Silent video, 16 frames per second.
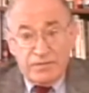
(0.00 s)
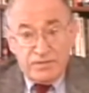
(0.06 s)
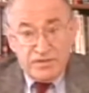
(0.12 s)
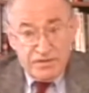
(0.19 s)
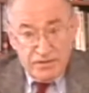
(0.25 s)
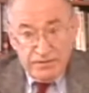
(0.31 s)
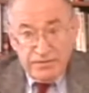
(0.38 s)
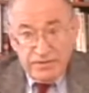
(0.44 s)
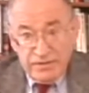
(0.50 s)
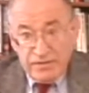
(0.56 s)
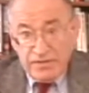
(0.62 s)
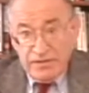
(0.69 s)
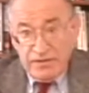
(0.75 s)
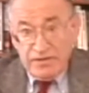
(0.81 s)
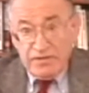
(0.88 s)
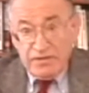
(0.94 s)
the
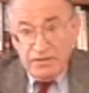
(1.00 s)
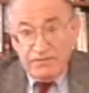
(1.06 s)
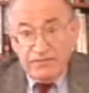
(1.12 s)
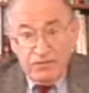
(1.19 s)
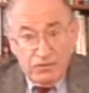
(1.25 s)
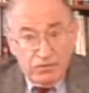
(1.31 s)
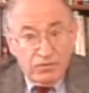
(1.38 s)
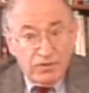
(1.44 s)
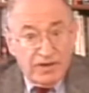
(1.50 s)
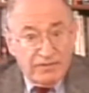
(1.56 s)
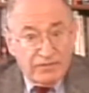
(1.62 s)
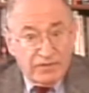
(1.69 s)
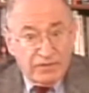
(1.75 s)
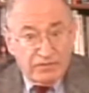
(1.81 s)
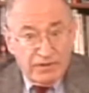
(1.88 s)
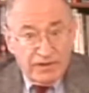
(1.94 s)
seriousness of
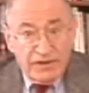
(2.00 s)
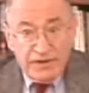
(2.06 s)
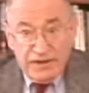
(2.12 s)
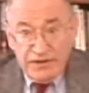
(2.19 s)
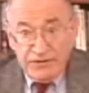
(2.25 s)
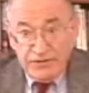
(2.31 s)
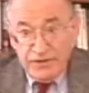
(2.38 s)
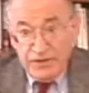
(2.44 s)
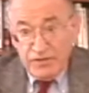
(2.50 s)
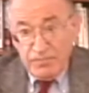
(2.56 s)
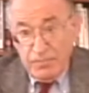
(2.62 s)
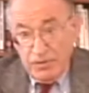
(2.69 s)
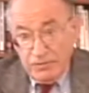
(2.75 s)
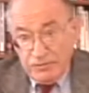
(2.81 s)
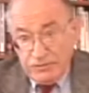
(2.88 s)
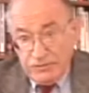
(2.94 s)
low-level radiation
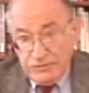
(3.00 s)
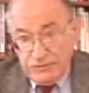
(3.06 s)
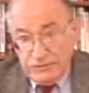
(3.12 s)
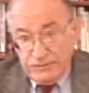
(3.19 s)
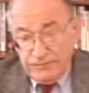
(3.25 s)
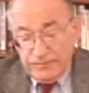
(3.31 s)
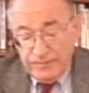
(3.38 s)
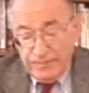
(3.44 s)
exposures.